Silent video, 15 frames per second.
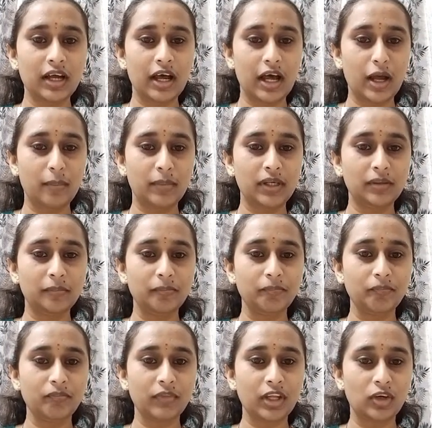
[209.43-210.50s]
I'm a
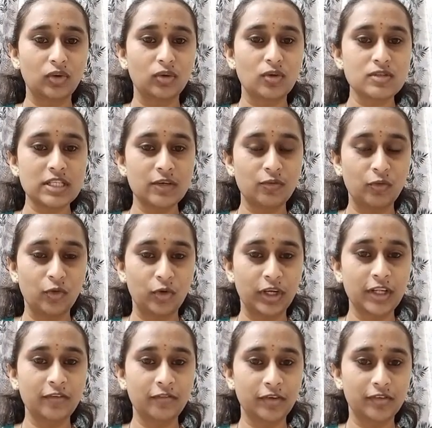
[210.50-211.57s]

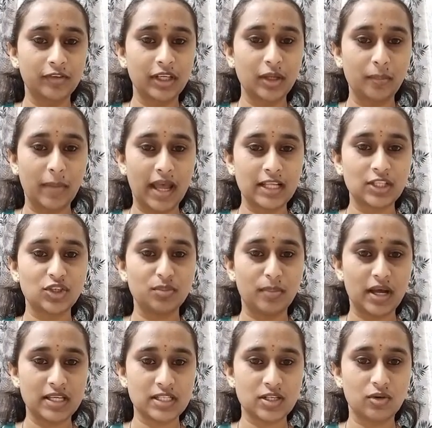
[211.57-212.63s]
2014-15 batch
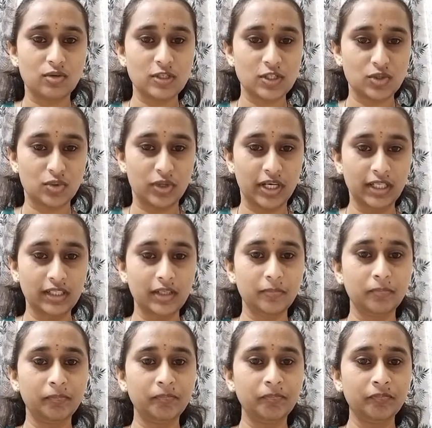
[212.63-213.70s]
passed out student.
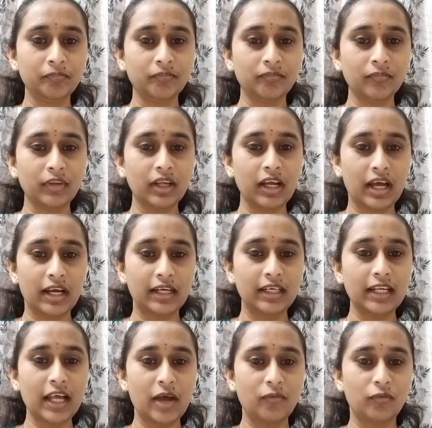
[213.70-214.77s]
Currently,
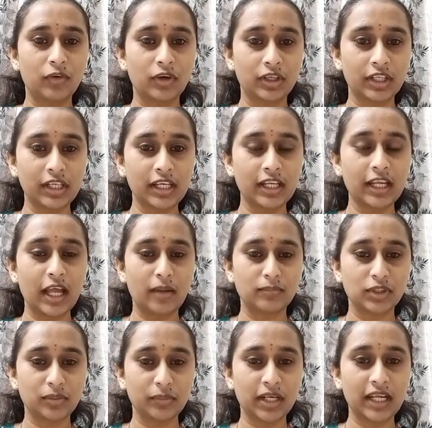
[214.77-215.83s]
I'm working in
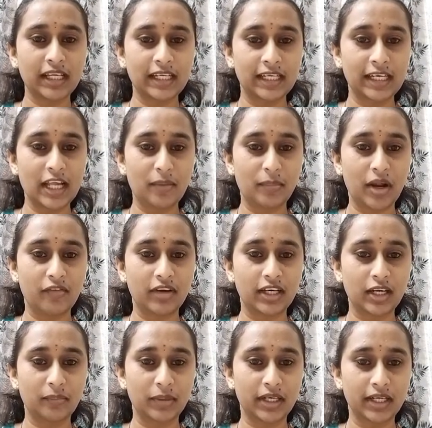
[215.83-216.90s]
Capgemini India Private
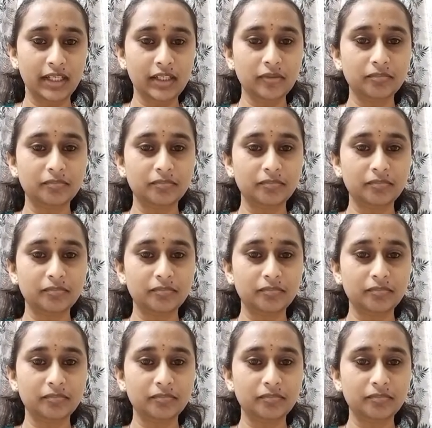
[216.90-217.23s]
Limited.